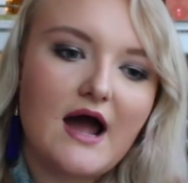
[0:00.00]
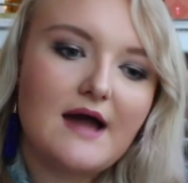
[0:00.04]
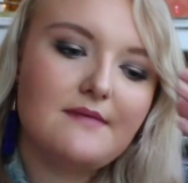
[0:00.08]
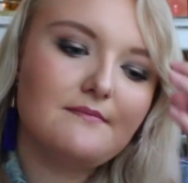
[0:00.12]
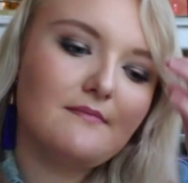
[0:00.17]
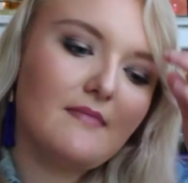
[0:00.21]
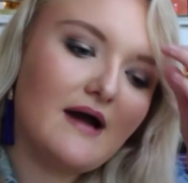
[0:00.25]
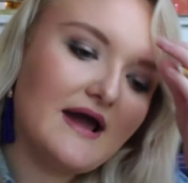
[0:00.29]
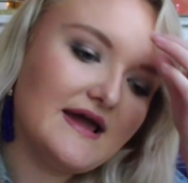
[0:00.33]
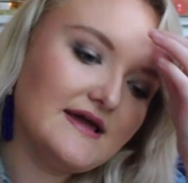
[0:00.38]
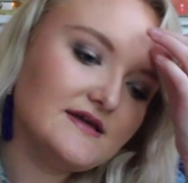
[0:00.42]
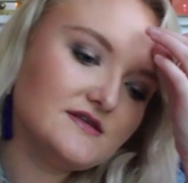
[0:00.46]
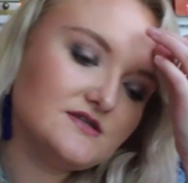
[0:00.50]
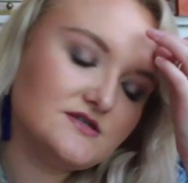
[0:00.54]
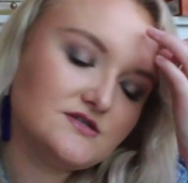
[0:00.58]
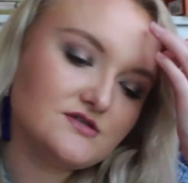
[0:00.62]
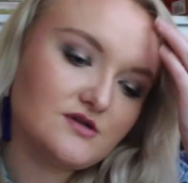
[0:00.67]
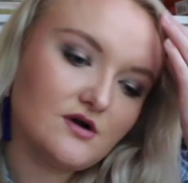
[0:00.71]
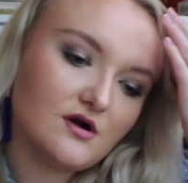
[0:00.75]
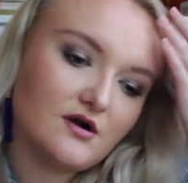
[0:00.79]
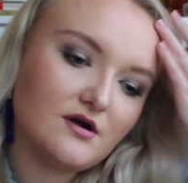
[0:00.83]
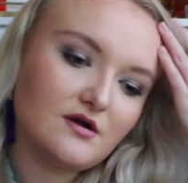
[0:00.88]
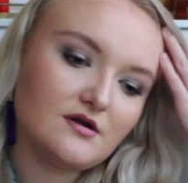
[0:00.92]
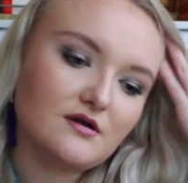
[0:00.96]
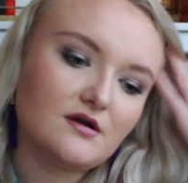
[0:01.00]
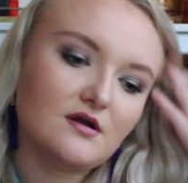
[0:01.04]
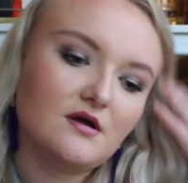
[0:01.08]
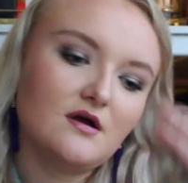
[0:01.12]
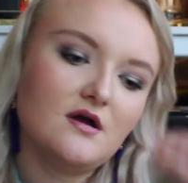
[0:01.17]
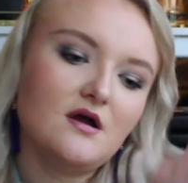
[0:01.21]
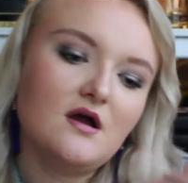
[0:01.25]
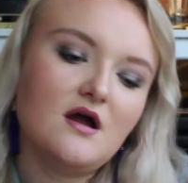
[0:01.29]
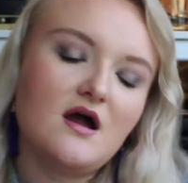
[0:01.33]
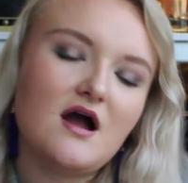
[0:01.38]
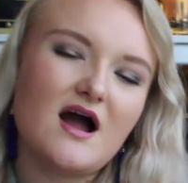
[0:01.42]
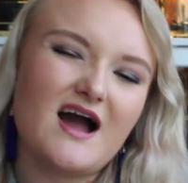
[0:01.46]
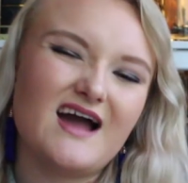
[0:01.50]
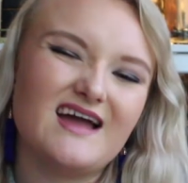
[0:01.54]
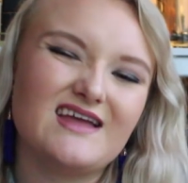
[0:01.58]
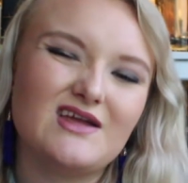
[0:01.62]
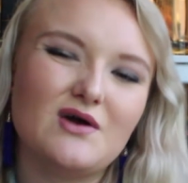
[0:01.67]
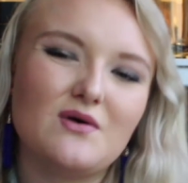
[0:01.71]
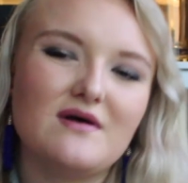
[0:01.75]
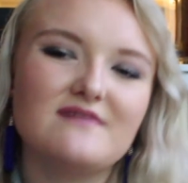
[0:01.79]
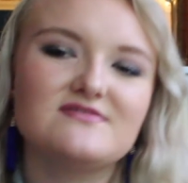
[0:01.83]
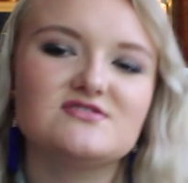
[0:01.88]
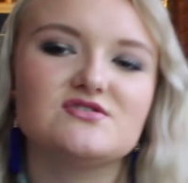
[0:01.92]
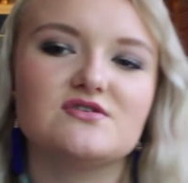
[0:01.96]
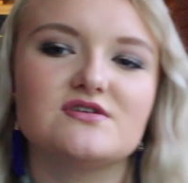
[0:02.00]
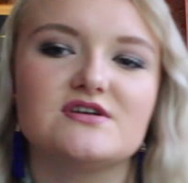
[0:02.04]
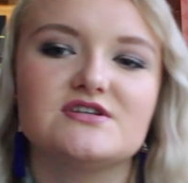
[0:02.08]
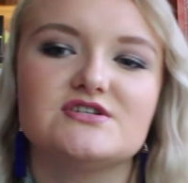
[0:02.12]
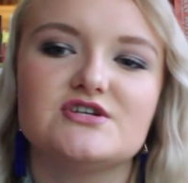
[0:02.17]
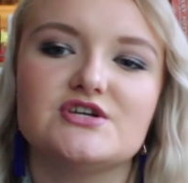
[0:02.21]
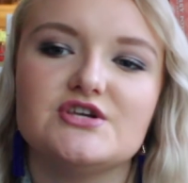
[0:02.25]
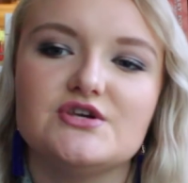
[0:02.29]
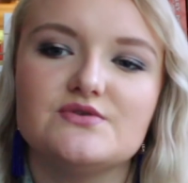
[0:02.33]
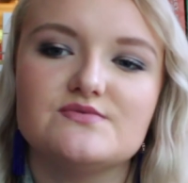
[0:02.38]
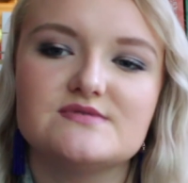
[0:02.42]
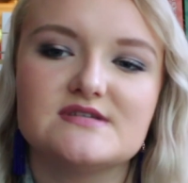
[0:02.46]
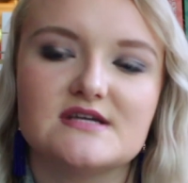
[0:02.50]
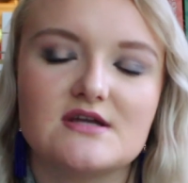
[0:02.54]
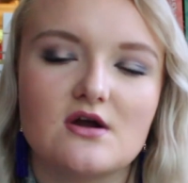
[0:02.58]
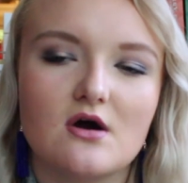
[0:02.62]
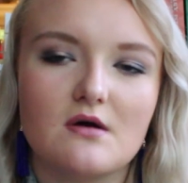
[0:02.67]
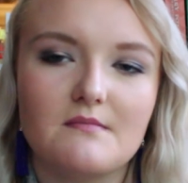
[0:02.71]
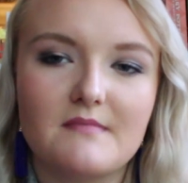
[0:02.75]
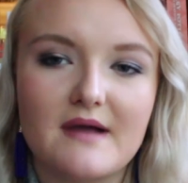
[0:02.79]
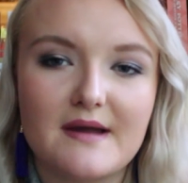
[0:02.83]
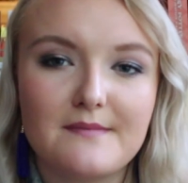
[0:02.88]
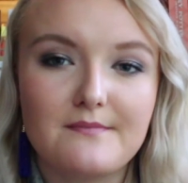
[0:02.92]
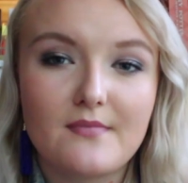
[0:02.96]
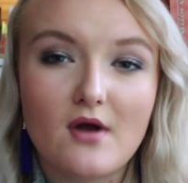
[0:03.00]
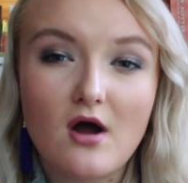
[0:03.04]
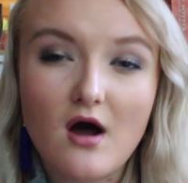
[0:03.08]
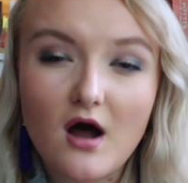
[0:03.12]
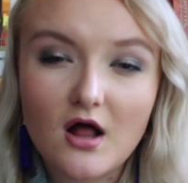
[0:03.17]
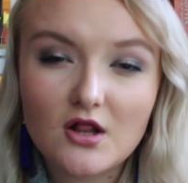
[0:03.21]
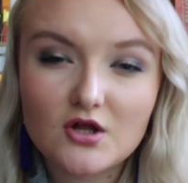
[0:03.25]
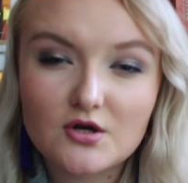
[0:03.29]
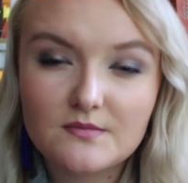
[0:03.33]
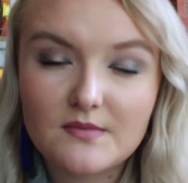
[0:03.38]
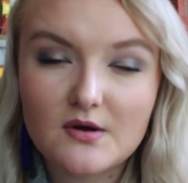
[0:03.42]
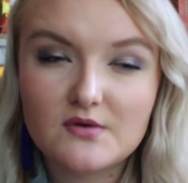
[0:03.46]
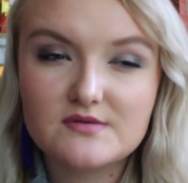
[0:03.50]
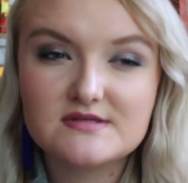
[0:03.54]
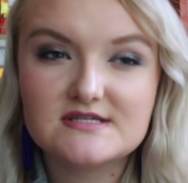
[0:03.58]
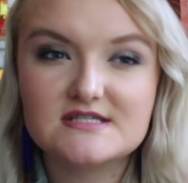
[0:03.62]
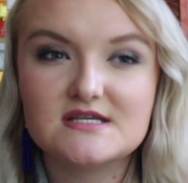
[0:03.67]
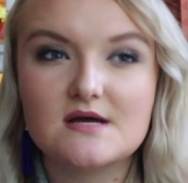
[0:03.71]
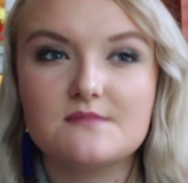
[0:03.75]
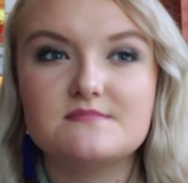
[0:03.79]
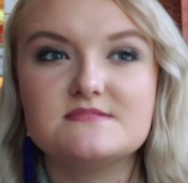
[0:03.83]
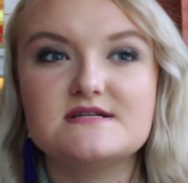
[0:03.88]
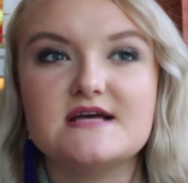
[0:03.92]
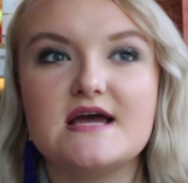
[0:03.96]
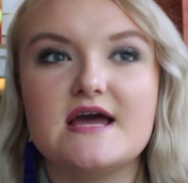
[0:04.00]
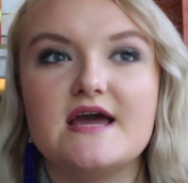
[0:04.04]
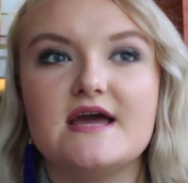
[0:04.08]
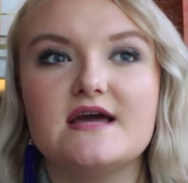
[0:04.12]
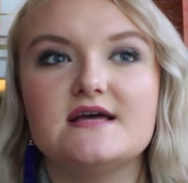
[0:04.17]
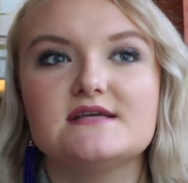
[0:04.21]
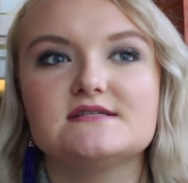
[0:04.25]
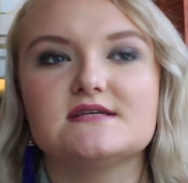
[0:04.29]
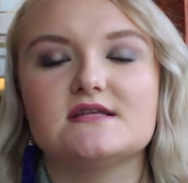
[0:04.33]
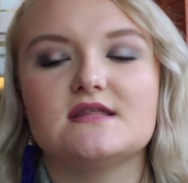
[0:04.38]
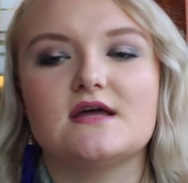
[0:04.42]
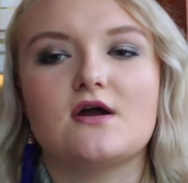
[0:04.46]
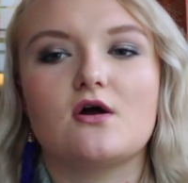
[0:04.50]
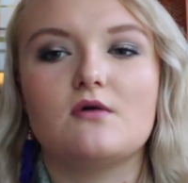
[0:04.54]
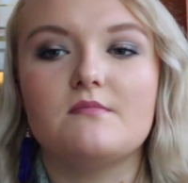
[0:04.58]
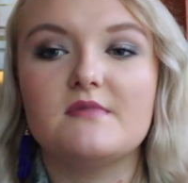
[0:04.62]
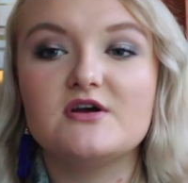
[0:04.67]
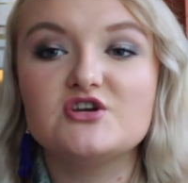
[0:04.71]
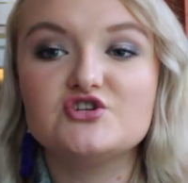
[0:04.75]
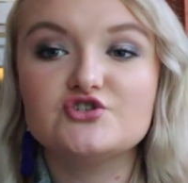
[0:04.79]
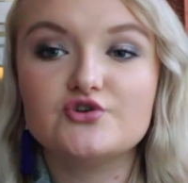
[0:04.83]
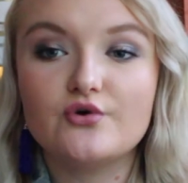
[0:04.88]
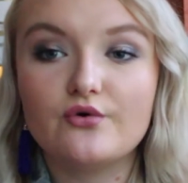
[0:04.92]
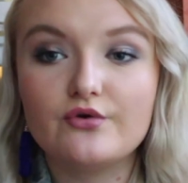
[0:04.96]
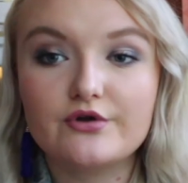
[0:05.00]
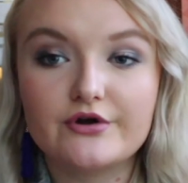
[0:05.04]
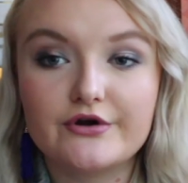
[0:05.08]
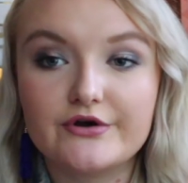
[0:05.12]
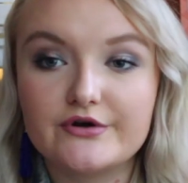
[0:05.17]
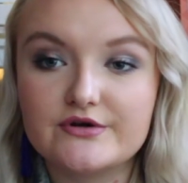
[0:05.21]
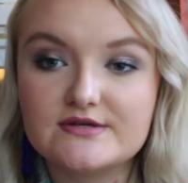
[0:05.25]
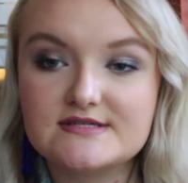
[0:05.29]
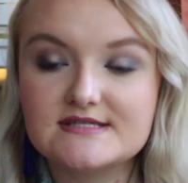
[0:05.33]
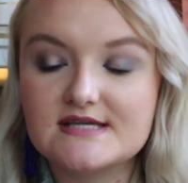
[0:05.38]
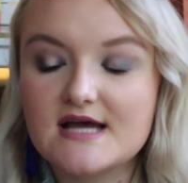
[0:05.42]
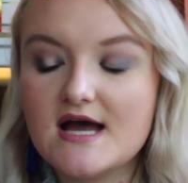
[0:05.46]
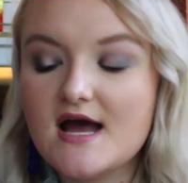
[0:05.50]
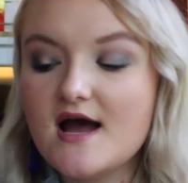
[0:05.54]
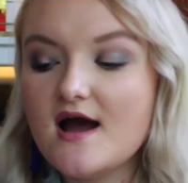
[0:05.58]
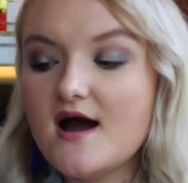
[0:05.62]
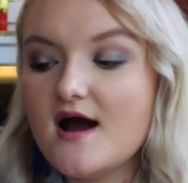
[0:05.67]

I know I've started to use it on my collarbone some days and, like, on my shoulders.